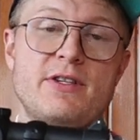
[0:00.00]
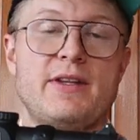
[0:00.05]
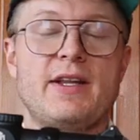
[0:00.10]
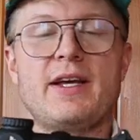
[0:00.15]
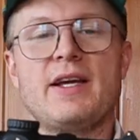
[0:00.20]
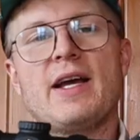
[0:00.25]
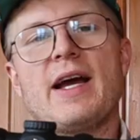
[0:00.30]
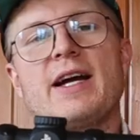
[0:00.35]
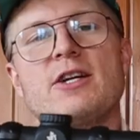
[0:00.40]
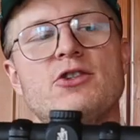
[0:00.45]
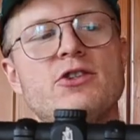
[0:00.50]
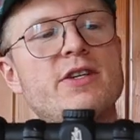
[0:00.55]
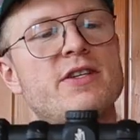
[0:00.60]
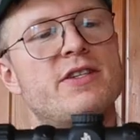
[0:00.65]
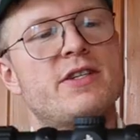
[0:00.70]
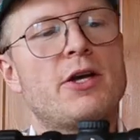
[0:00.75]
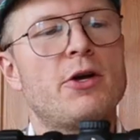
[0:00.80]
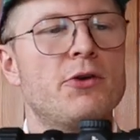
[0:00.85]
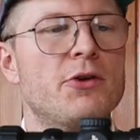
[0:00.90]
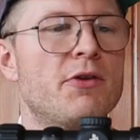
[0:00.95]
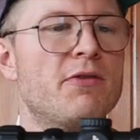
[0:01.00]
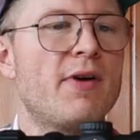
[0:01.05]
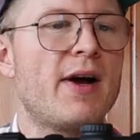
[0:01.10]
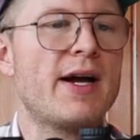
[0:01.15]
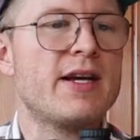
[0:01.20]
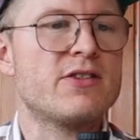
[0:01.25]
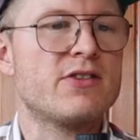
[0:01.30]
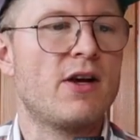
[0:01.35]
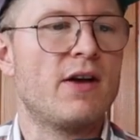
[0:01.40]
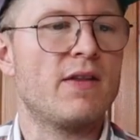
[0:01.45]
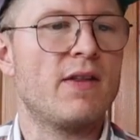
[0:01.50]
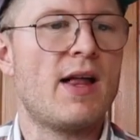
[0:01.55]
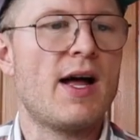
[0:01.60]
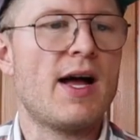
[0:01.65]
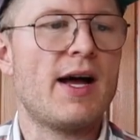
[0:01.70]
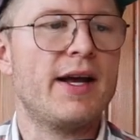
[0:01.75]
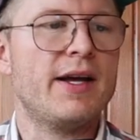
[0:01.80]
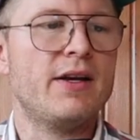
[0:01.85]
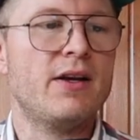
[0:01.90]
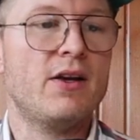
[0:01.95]
And they actually sell a device
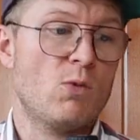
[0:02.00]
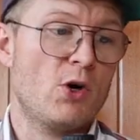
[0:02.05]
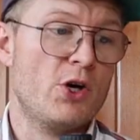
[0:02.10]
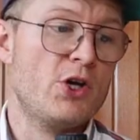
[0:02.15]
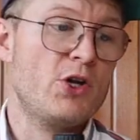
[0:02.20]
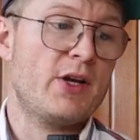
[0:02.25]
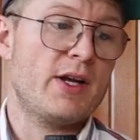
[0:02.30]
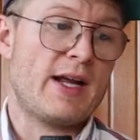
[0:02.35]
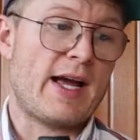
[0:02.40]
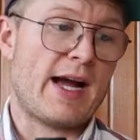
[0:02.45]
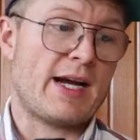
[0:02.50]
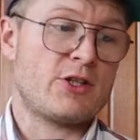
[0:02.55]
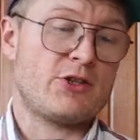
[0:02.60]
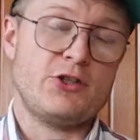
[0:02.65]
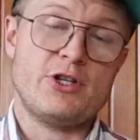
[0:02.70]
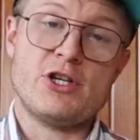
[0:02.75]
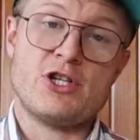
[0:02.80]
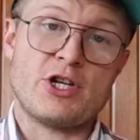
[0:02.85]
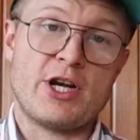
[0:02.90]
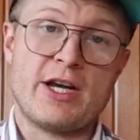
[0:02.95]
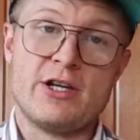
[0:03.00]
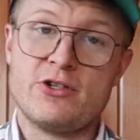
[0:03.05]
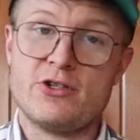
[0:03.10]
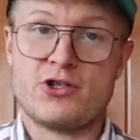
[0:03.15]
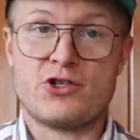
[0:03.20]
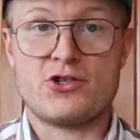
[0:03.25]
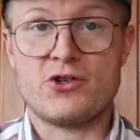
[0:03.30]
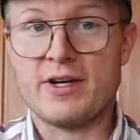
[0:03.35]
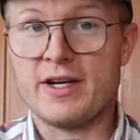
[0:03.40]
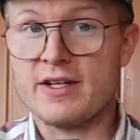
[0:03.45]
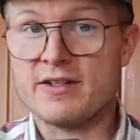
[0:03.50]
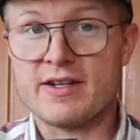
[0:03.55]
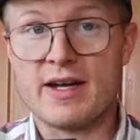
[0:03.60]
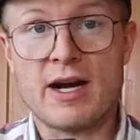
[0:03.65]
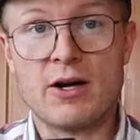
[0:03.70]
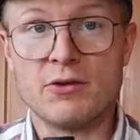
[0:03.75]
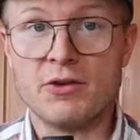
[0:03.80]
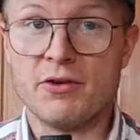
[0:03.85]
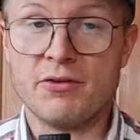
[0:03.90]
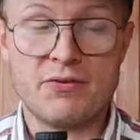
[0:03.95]
online where you can actually change the strings
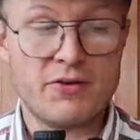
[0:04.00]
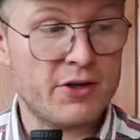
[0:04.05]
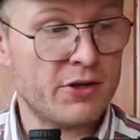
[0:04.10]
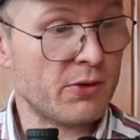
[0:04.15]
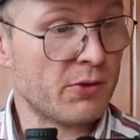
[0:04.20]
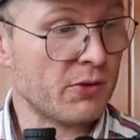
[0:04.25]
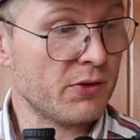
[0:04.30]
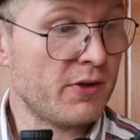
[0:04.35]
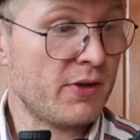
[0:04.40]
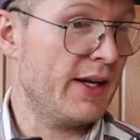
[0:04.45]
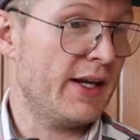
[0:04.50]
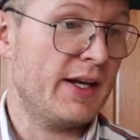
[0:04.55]
out in the field.